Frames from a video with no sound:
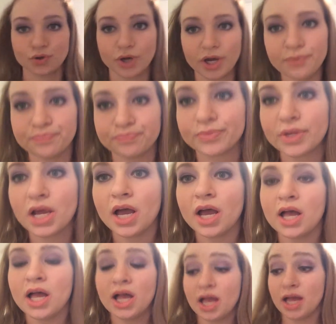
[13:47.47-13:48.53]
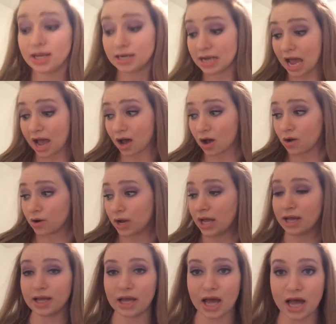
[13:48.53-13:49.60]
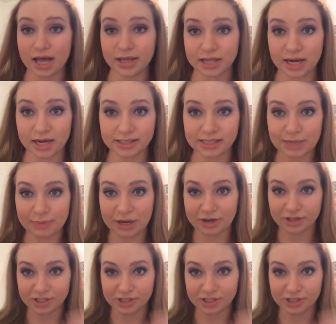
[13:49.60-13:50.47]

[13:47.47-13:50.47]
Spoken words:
Okay. Now, then I take my